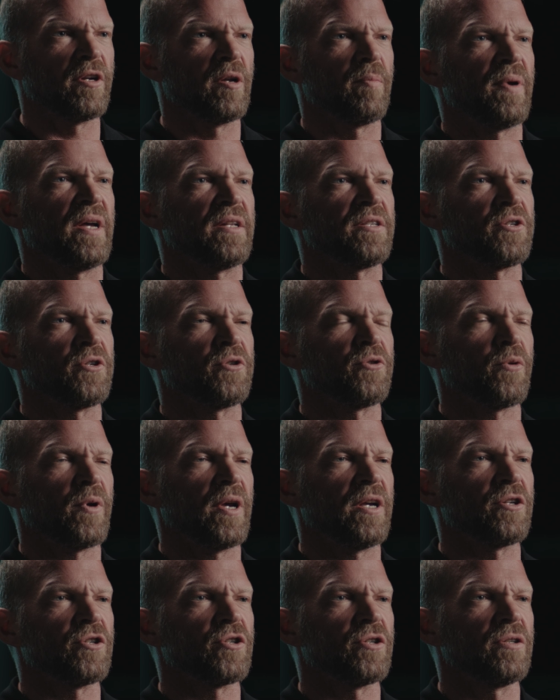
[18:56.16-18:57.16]
in a bad
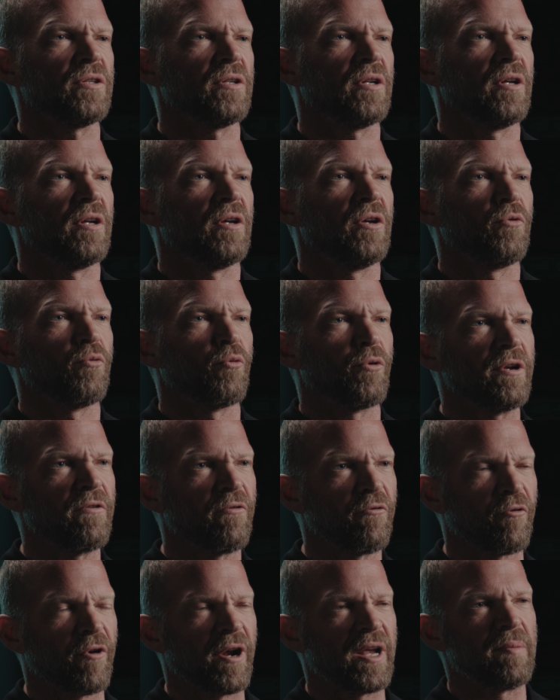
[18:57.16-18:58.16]
situation,
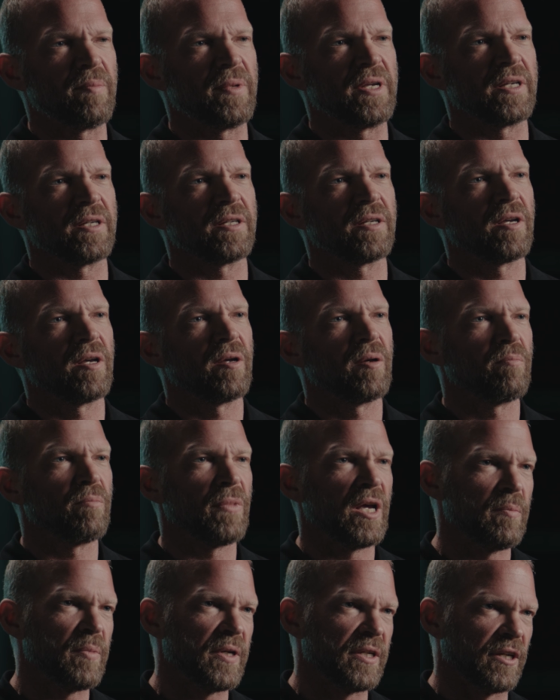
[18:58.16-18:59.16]
reframing
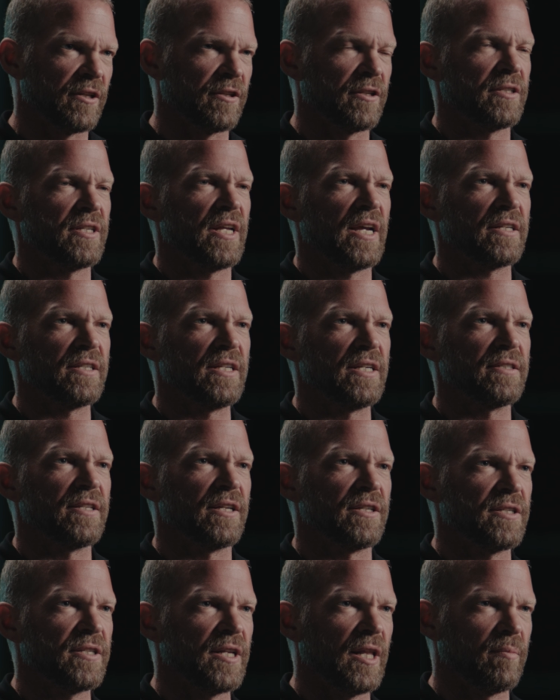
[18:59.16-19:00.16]
may be another technique
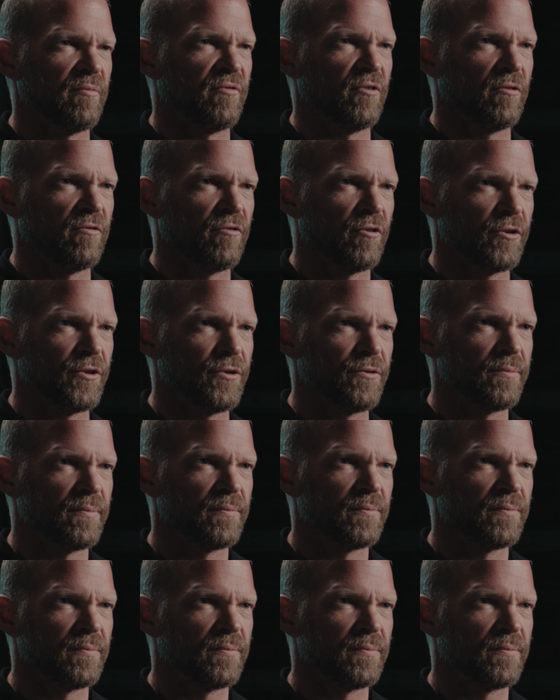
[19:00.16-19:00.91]
that is helpful for you.